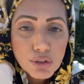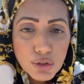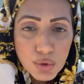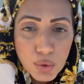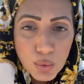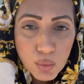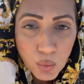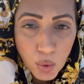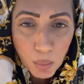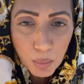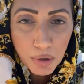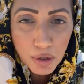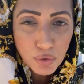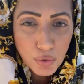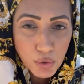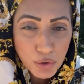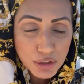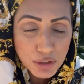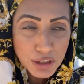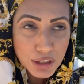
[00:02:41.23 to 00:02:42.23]
two women
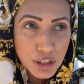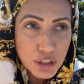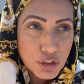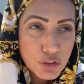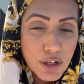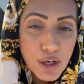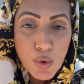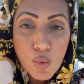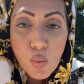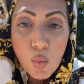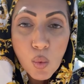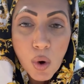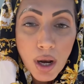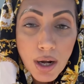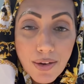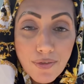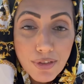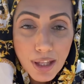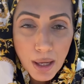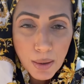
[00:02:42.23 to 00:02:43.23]
crossing the street. One
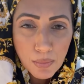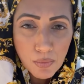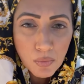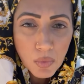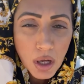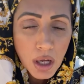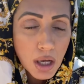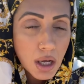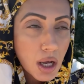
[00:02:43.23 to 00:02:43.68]
of them